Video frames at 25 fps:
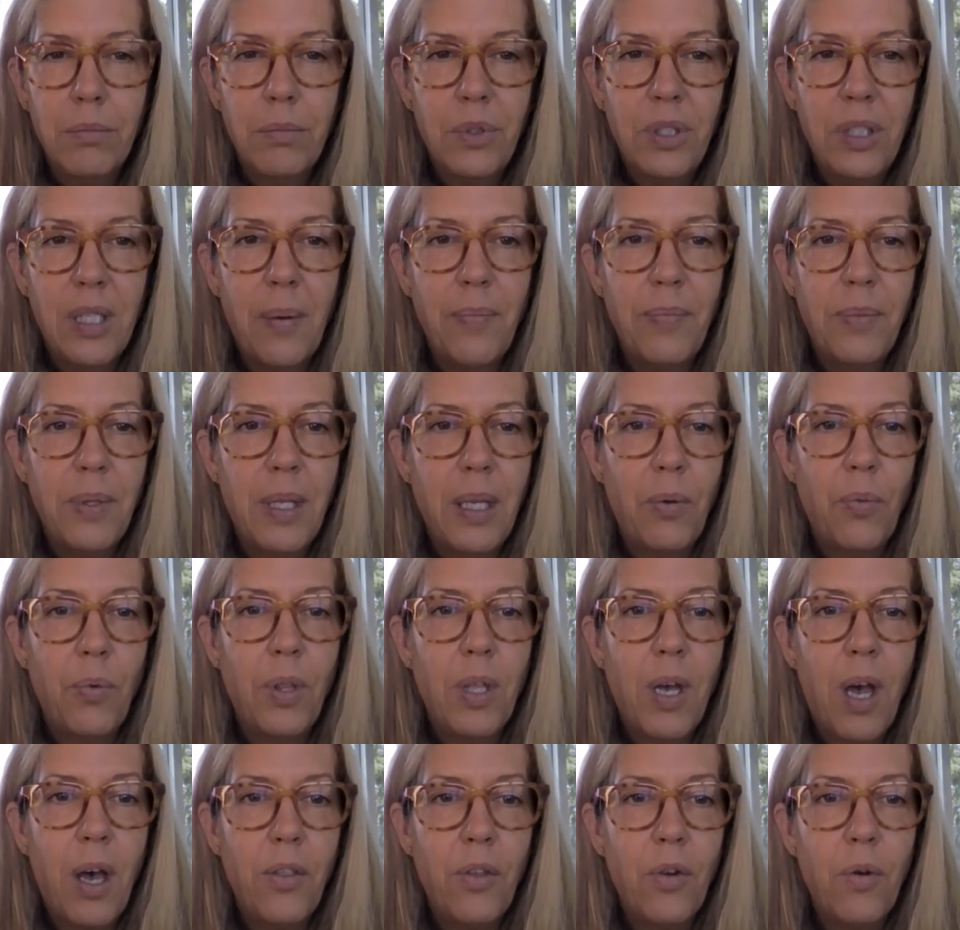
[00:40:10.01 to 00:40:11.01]
something
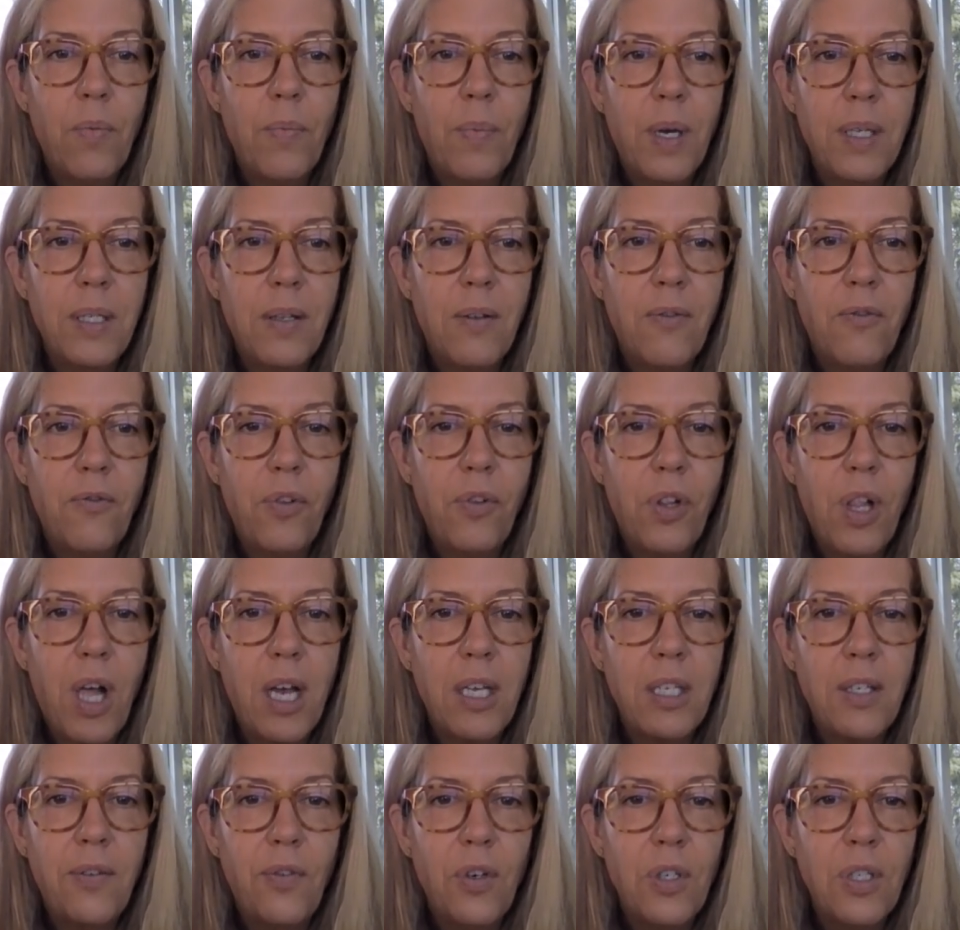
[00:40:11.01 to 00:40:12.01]
with other Muslim
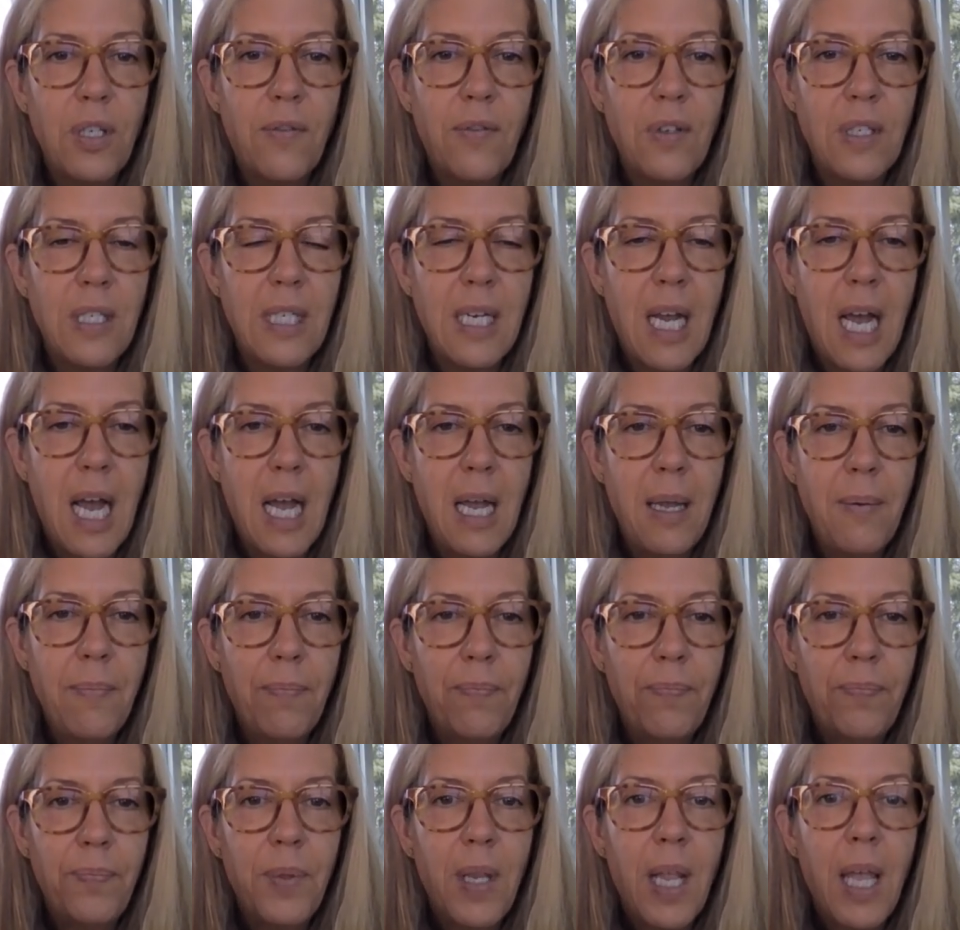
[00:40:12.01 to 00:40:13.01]
philosophers of his time,